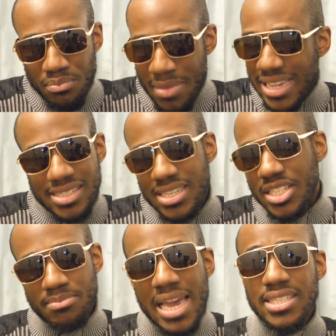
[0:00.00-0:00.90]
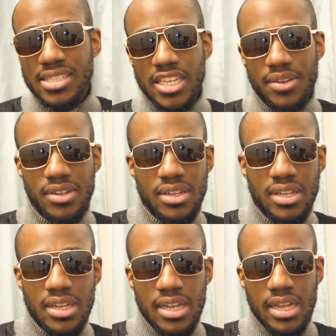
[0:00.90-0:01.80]
Messi is Messi.
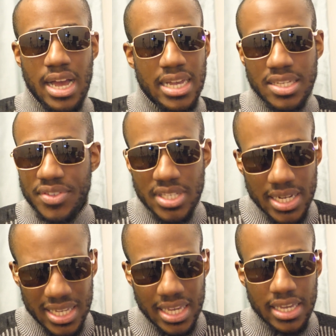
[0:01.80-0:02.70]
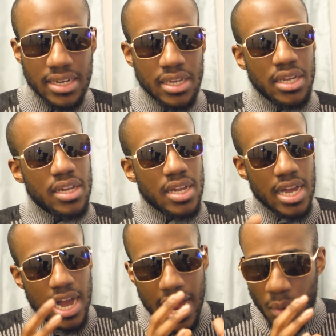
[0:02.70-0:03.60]
As I've said again,
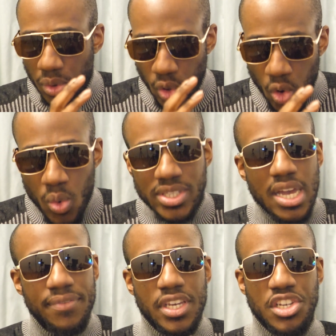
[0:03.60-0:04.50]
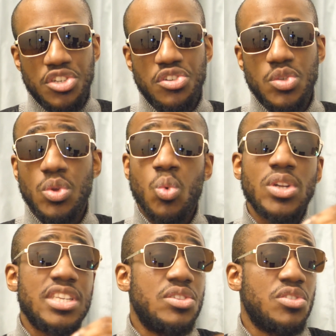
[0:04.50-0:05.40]
I will always have issues with
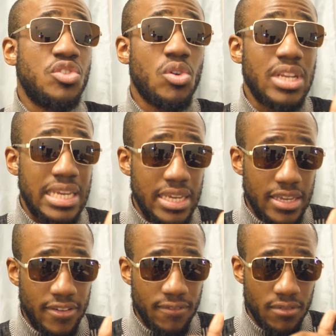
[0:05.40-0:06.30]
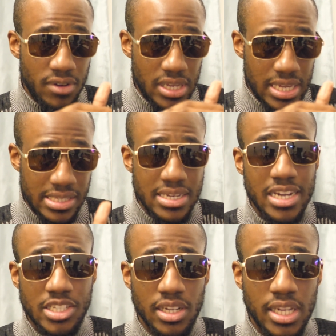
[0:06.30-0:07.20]
what he's not done
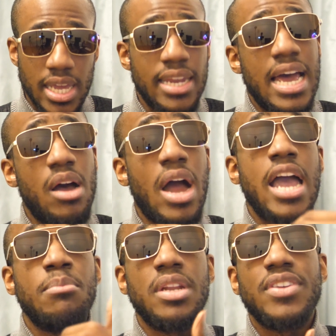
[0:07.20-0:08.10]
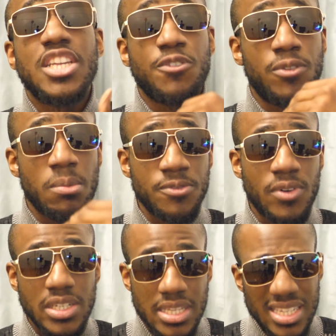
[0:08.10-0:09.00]
internationally and how I believe he has flopped
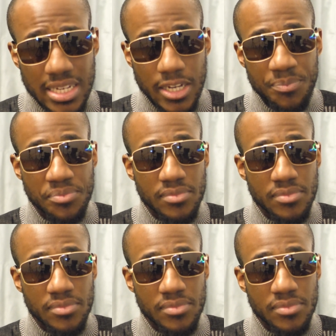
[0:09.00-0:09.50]
for Argentina.